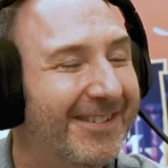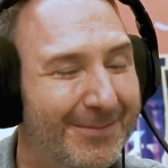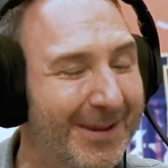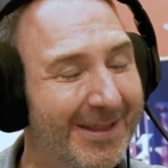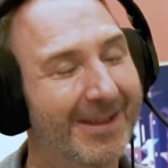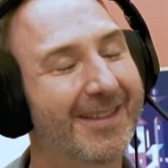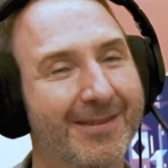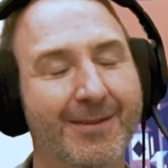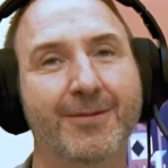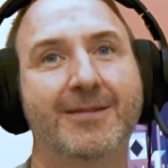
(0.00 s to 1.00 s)
to me, that
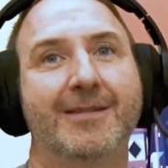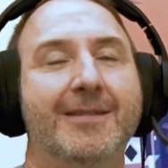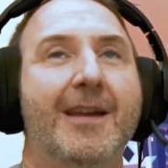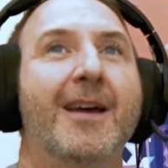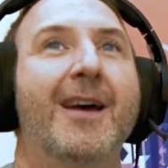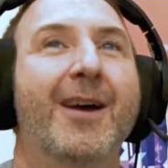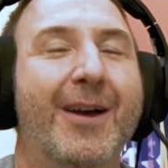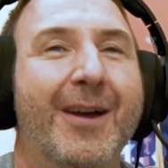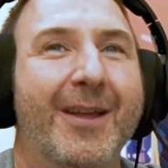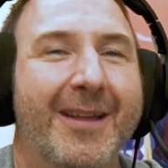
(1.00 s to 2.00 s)
that, that was just
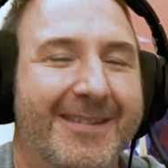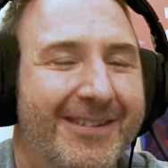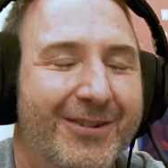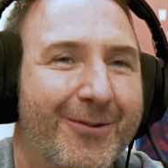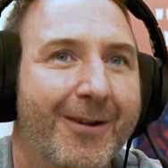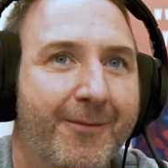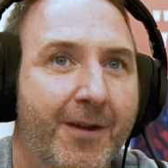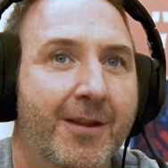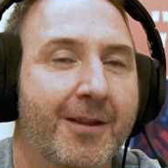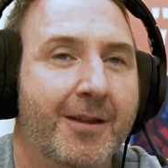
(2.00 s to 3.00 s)
uh, such a great
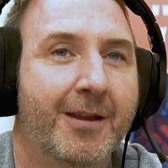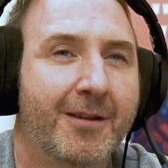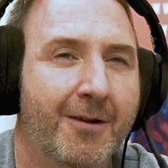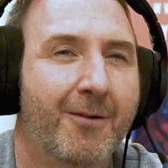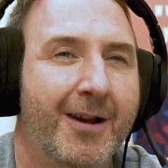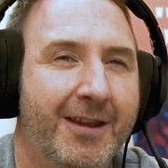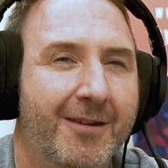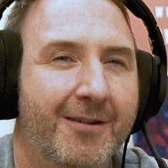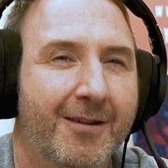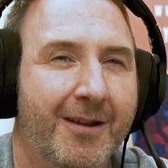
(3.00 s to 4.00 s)
feeling that you know I
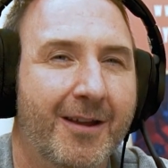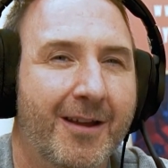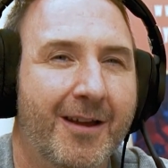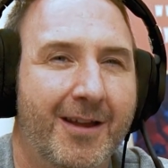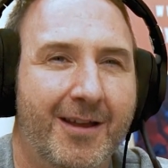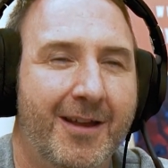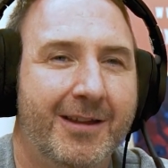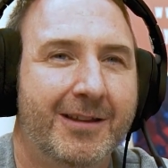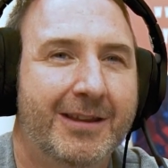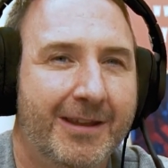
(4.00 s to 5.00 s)
could I
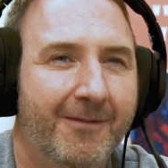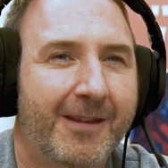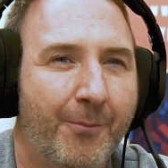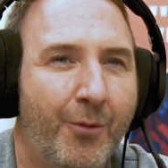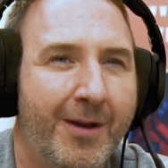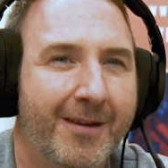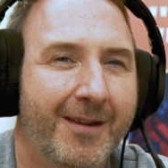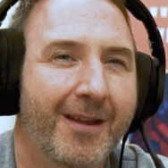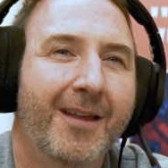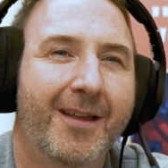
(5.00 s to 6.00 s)
could give
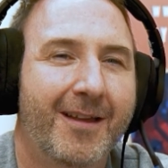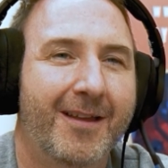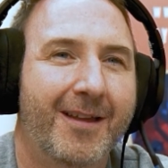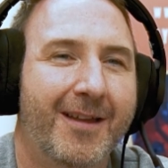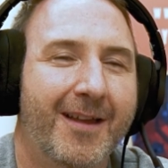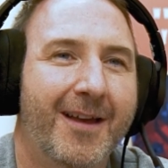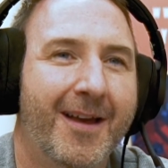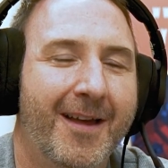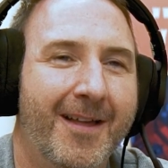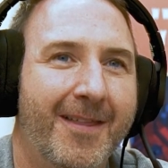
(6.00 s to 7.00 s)
someone
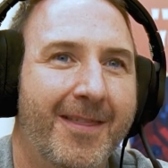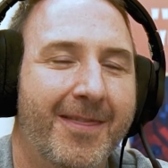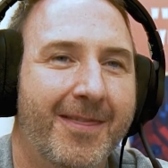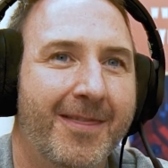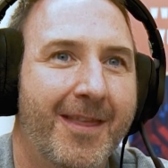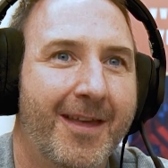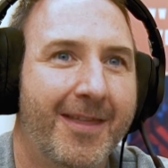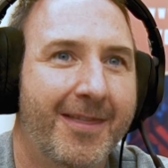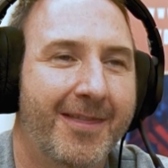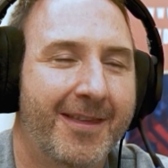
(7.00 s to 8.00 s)
uh,
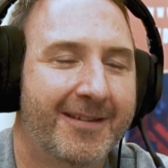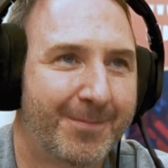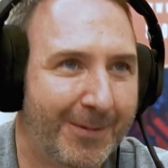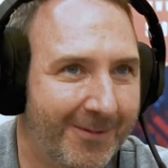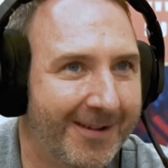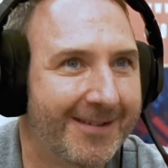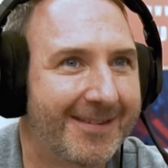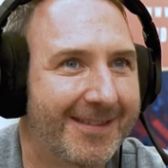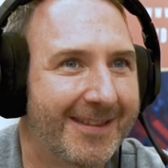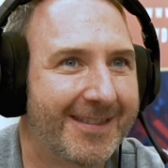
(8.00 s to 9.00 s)
the
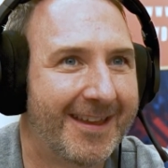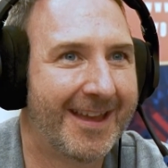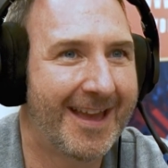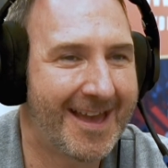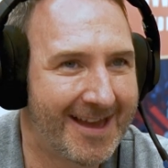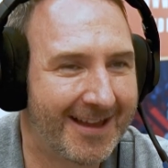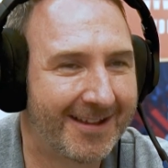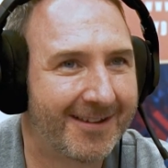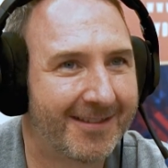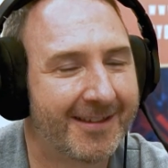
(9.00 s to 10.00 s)
experience that they
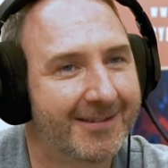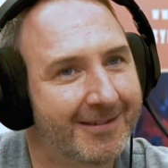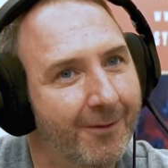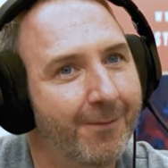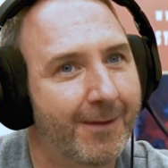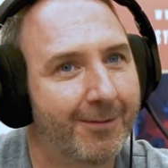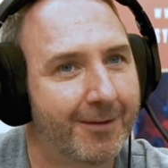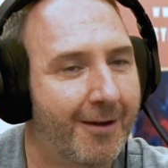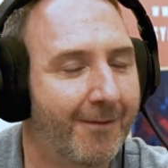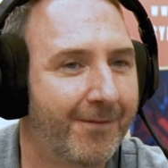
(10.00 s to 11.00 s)
had that they still felt
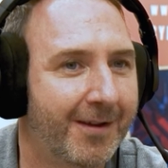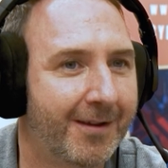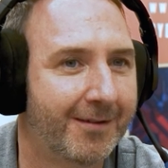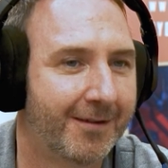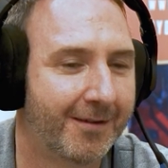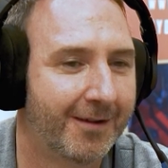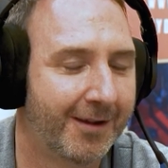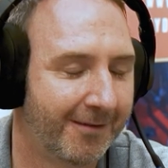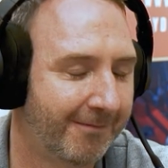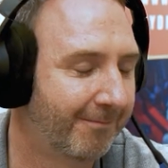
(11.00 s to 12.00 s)
confident in
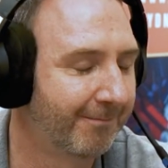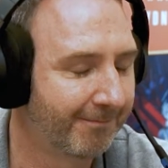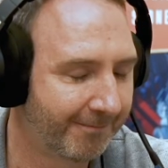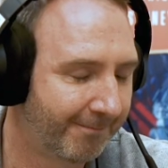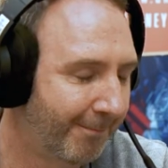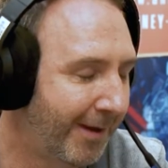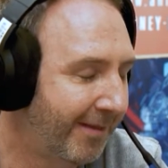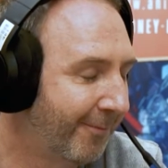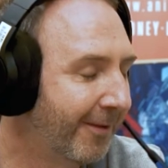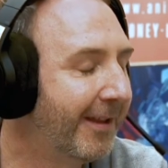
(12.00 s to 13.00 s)
in
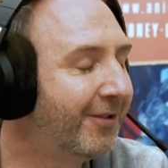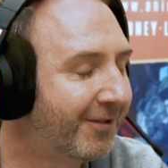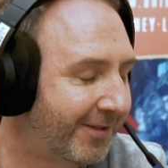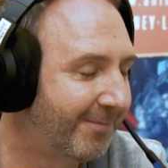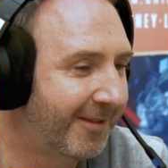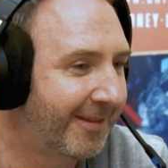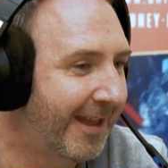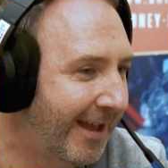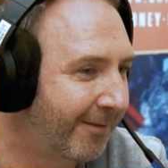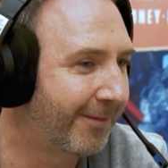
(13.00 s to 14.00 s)
the relationship that they
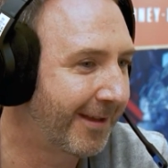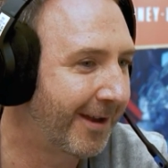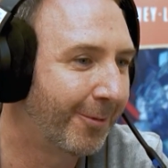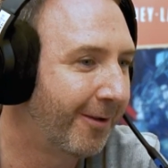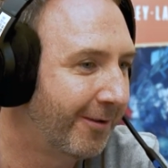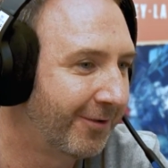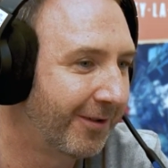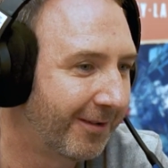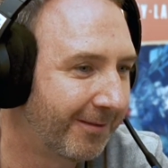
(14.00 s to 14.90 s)
had with animal logic.